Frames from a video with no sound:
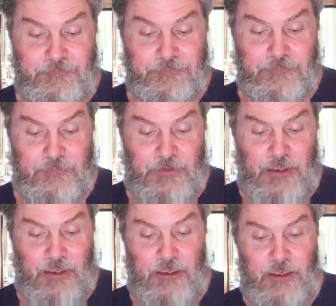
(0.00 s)

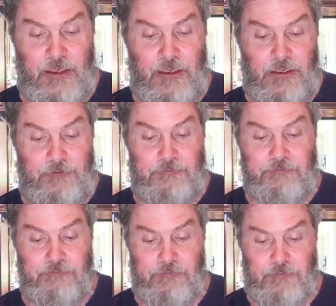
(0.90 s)

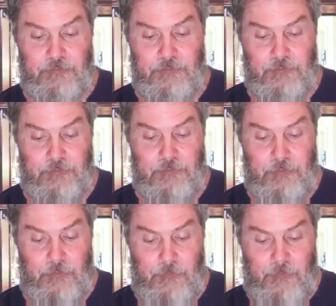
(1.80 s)

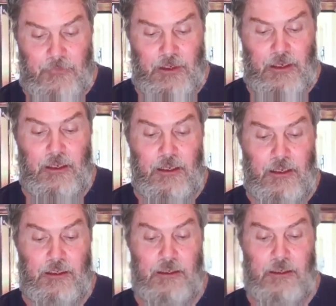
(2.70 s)

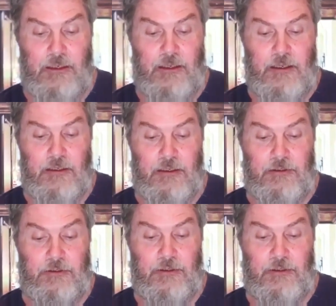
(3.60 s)
Nobody speaks.